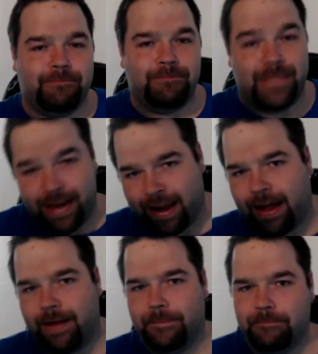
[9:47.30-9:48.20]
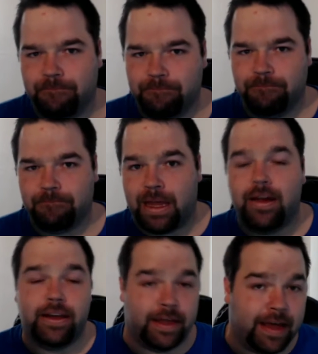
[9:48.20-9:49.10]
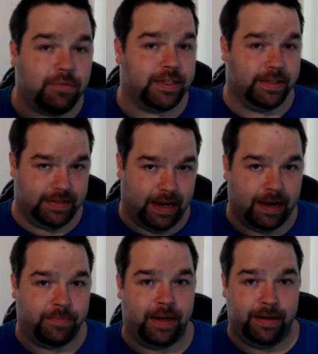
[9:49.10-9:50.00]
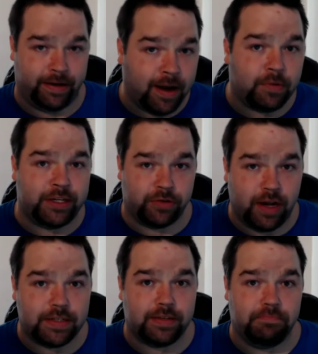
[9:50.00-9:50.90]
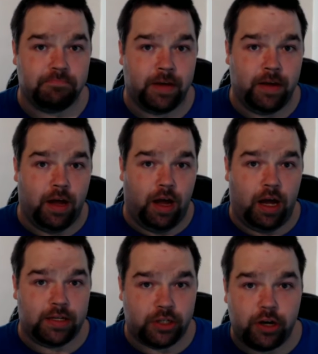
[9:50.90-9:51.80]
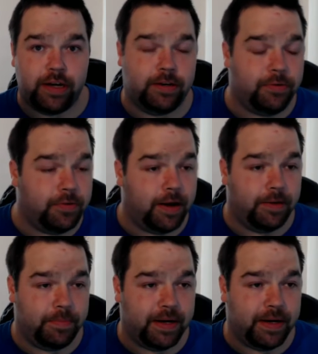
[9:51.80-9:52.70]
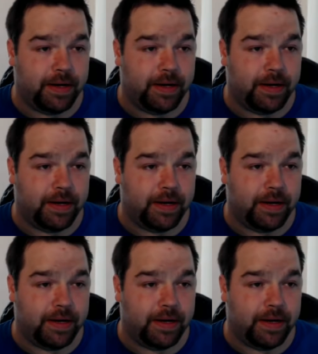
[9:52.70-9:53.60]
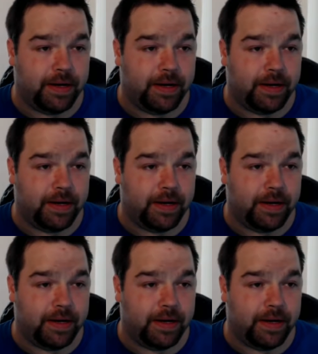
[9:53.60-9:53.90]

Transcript: Yeah. Yeah, that was the time that In God We Trust started to become... 1-0.